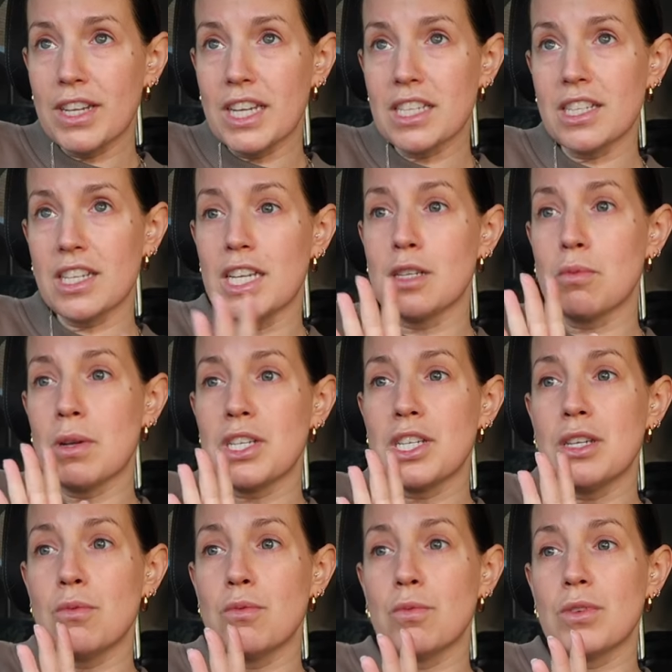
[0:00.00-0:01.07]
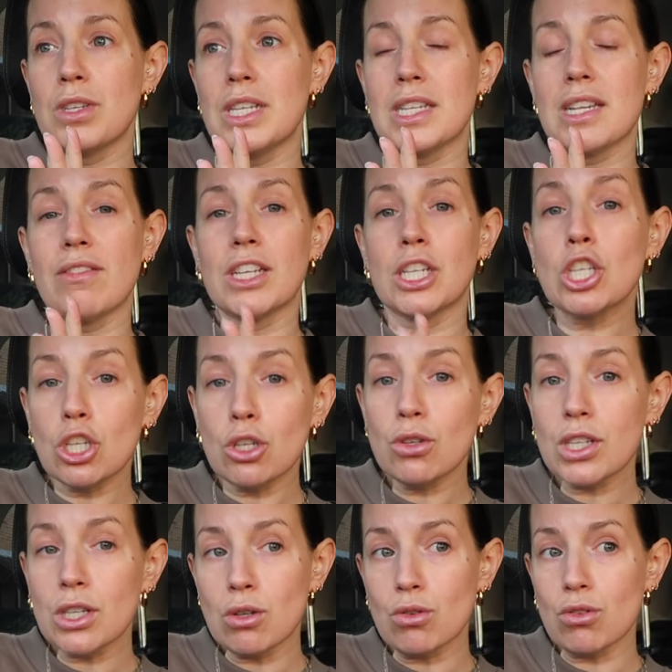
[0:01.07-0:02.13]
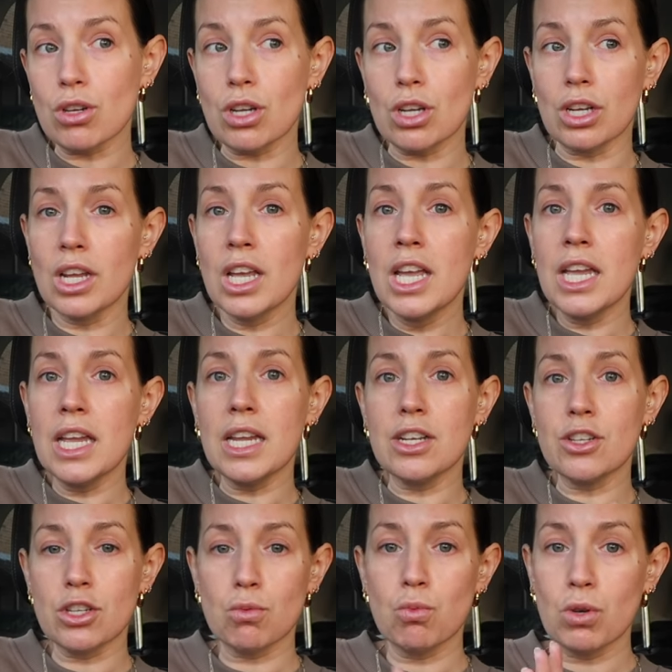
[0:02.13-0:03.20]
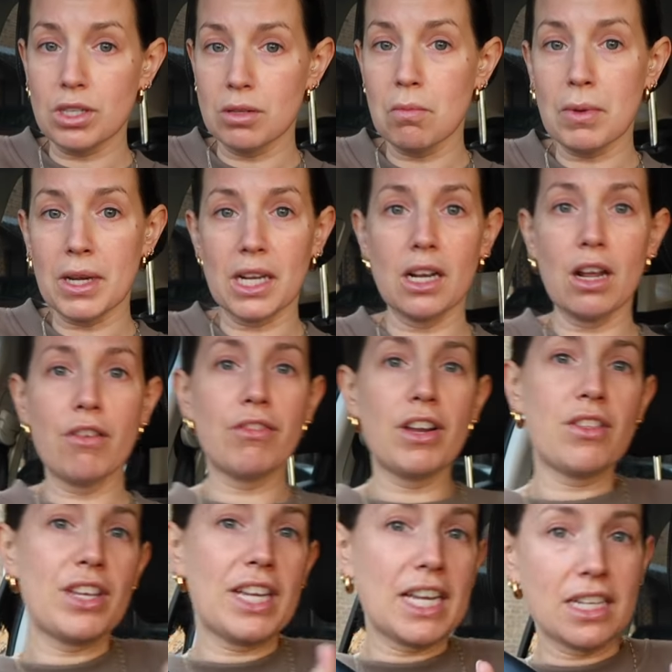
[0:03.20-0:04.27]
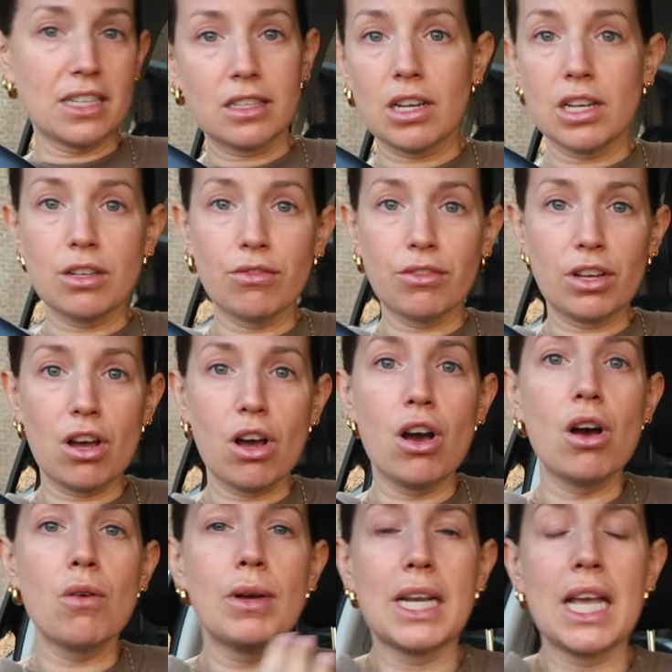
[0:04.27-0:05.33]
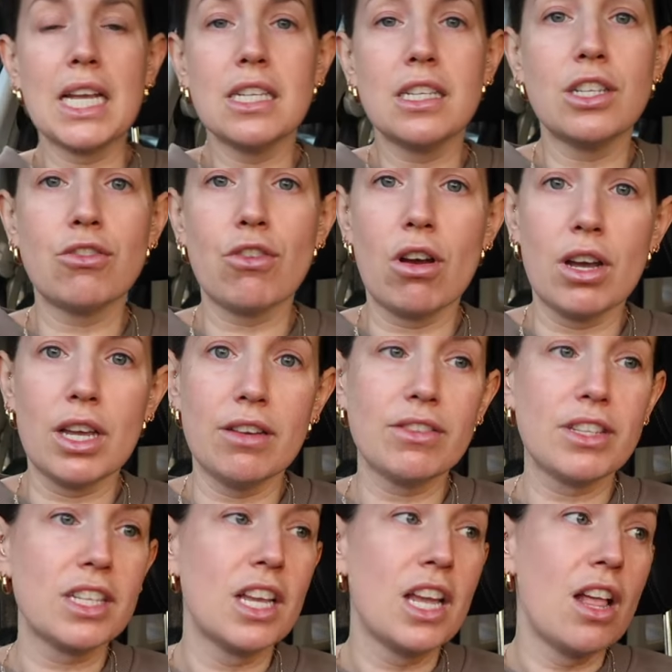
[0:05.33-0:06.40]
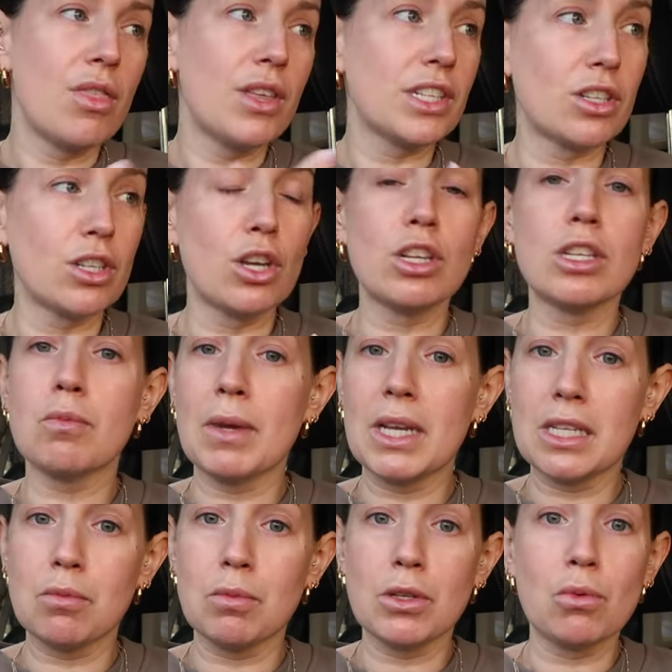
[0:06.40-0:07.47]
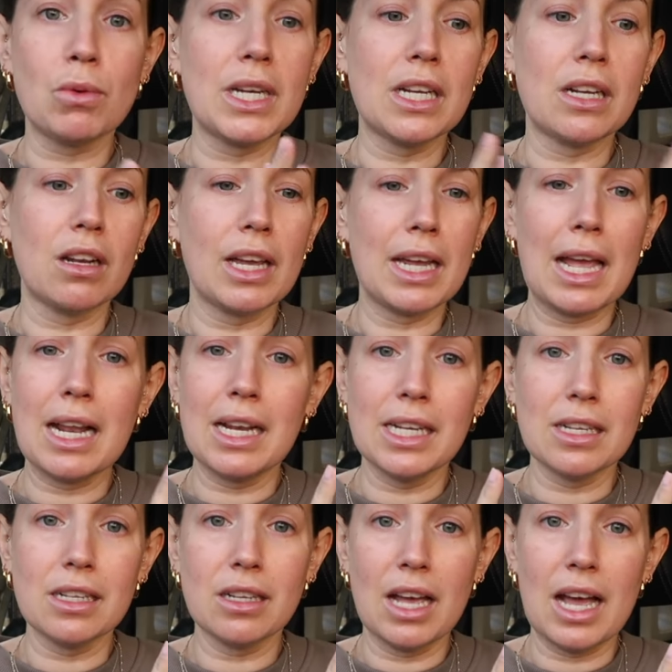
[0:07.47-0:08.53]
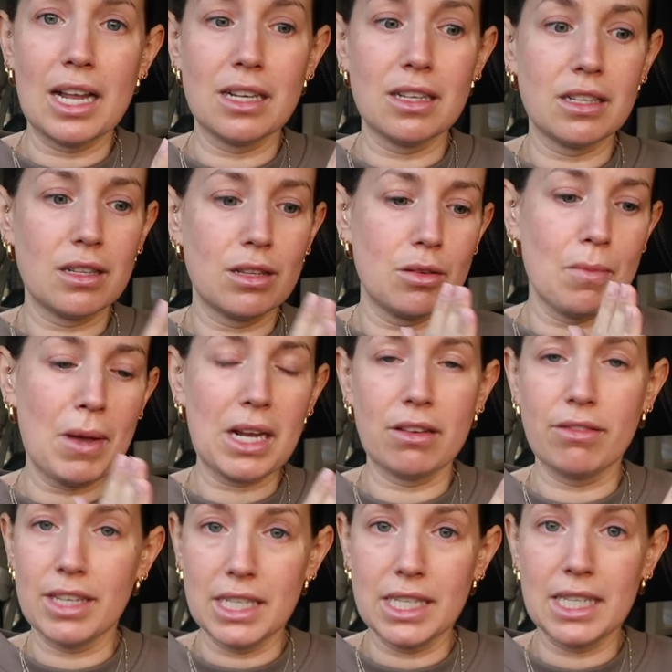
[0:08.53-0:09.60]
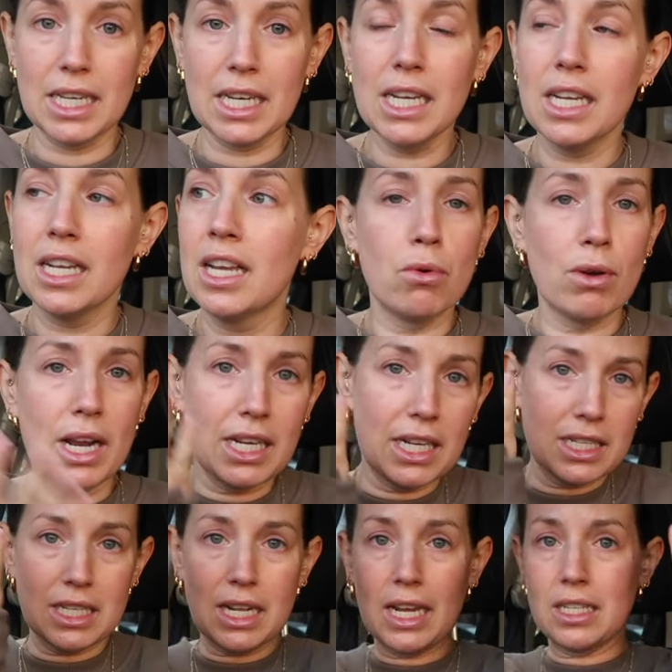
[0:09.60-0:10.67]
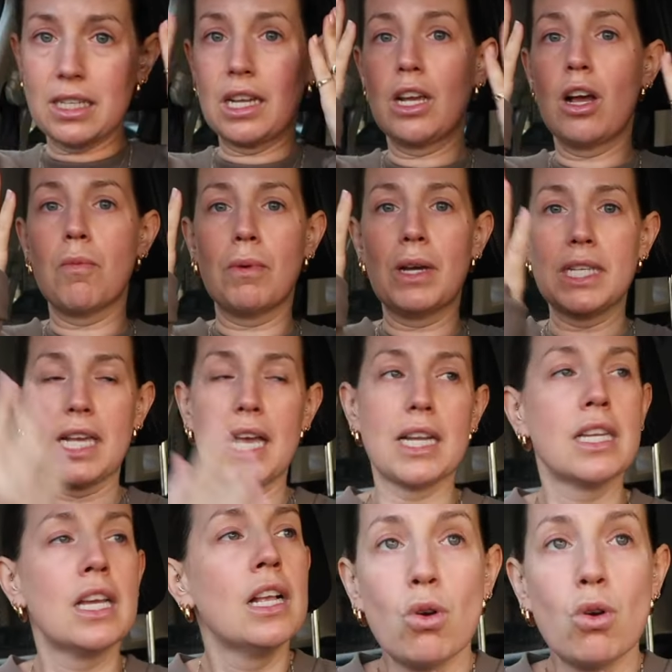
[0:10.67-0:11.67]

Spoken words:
Fiesta, especially since having two children, it just wasn't big enough. Like the inside of the car, when Hainsley drives, there's no space between like Elliot and the back of his seat. Poor Elliot's legs like up by his head.